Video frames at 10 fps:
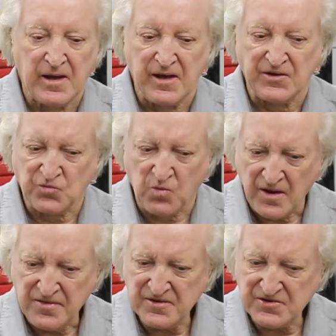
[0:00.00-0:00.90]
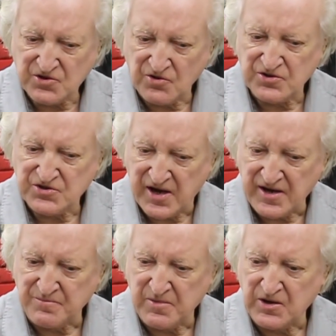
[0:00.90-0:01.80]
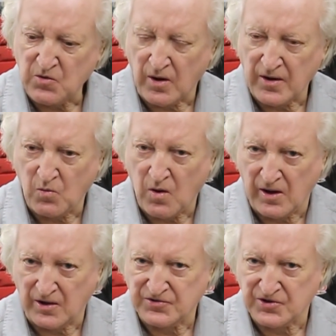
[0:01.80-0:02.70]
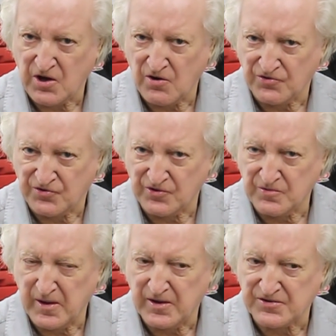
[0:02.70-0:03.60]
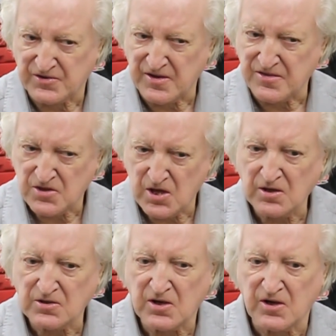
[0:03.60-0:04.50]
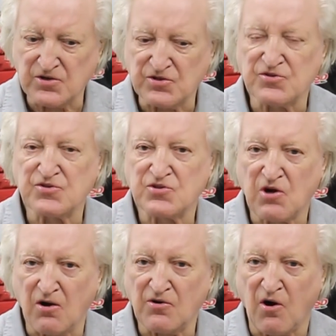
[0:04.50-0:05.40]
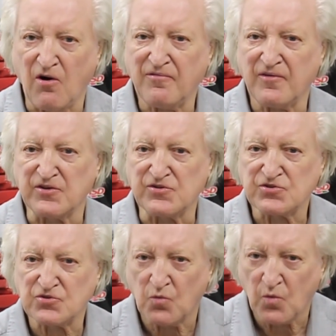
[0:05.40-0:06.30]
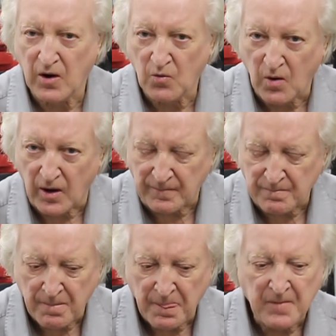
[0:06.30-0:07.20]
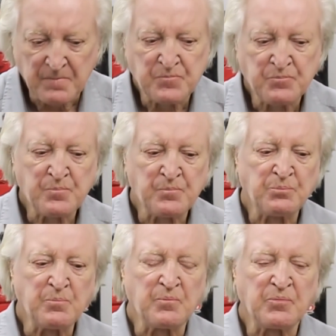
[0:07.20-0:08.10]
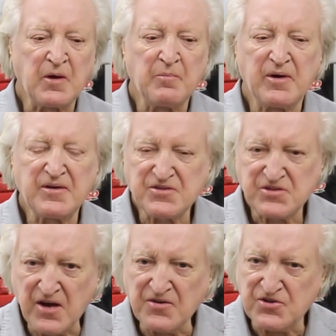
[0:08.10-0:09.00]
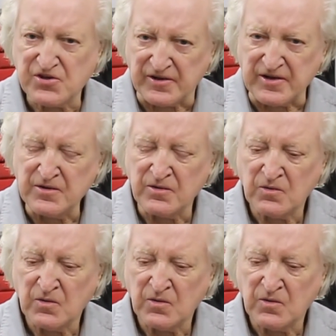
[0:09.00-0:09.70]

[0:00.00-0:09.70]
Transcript: It's one that's going to take me quite a while to go through because I think that I should start off at square one. But essentially,